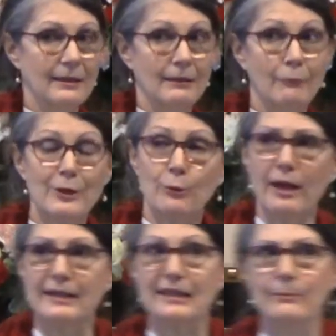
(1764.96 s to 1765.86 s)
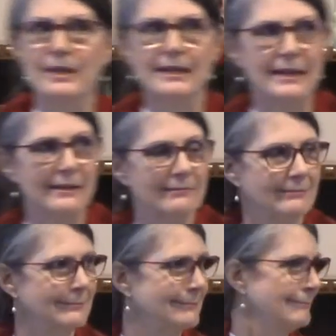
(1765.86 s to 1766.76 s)
when you're on a committee,
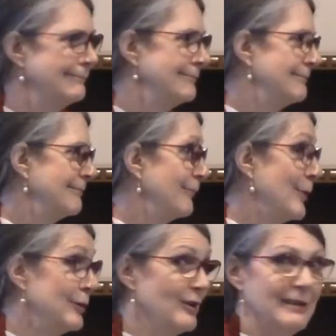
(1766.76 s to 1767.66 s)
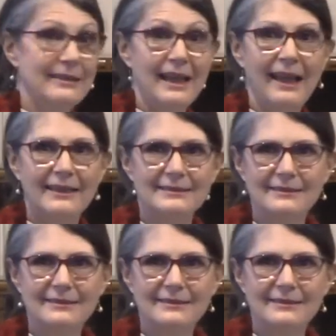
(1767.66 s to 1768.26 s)
we all know about that.